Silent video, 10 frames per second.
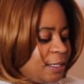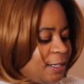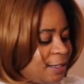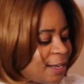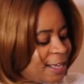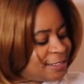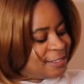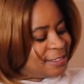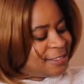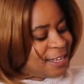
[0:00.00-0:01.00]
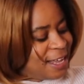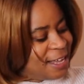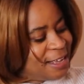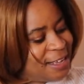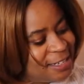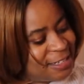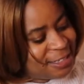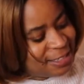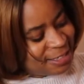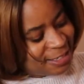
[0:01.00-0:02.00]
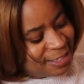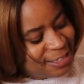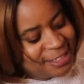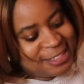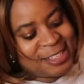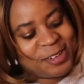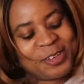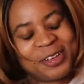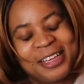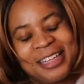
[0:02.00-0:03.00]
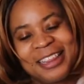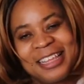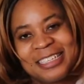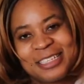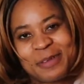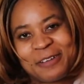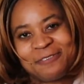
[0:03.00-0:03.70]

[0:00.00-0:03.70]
Let's see. So this is my